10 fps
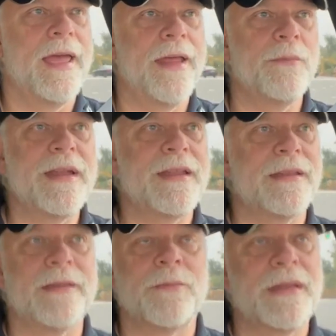and we
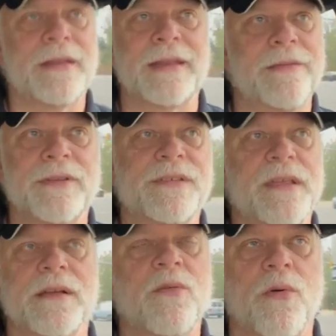didn't we didn't even see
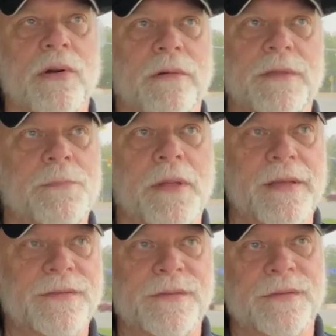a quarter of the
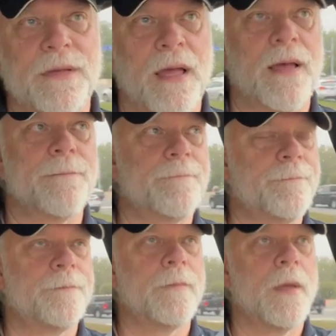place
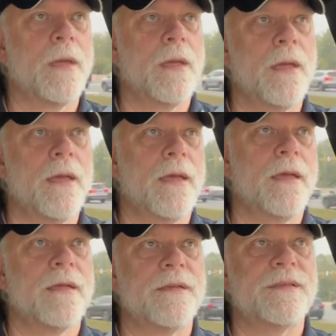
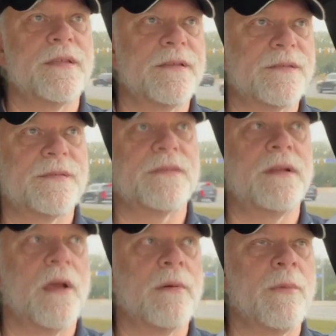um, since
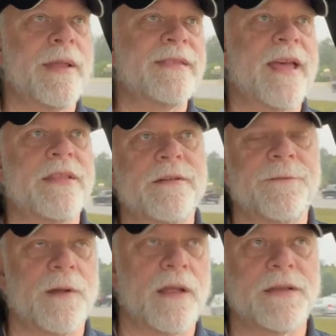you know we went down there
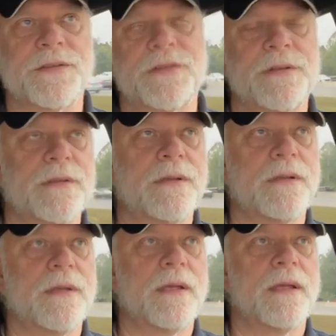for lunch,
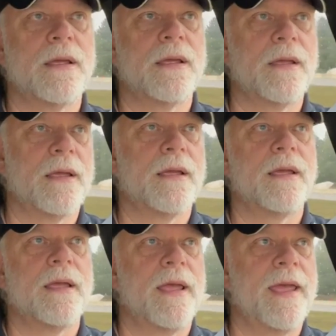
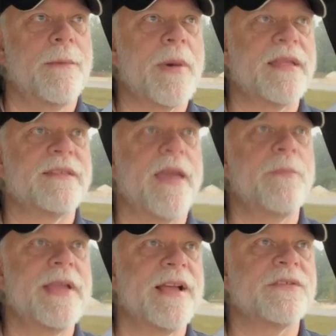and by the
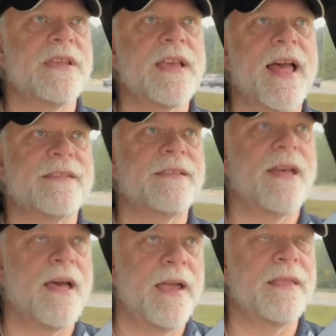time we actually got to
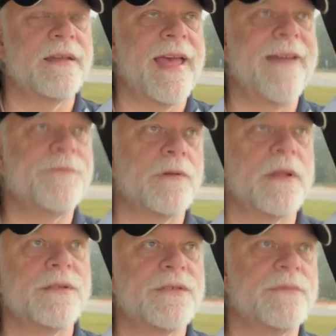the island after
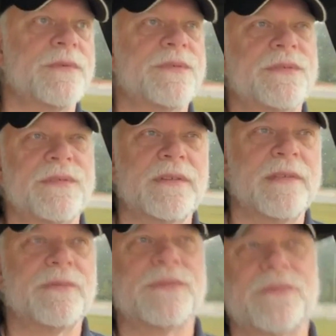lunch, it was
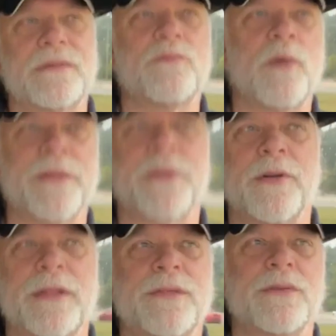it was
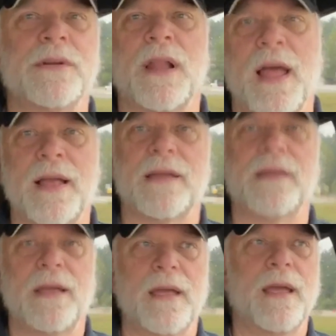2 o'clock,
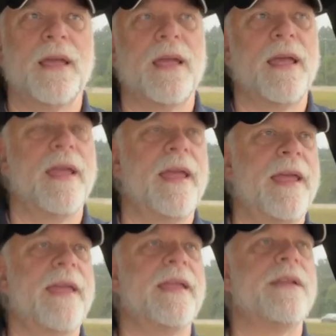
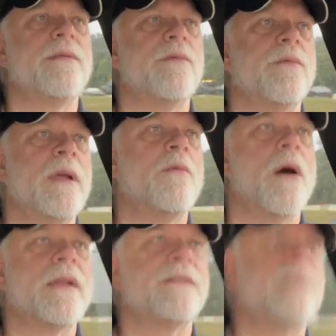and we
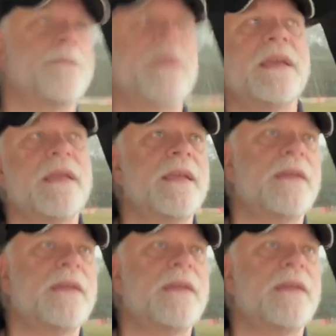wanted to be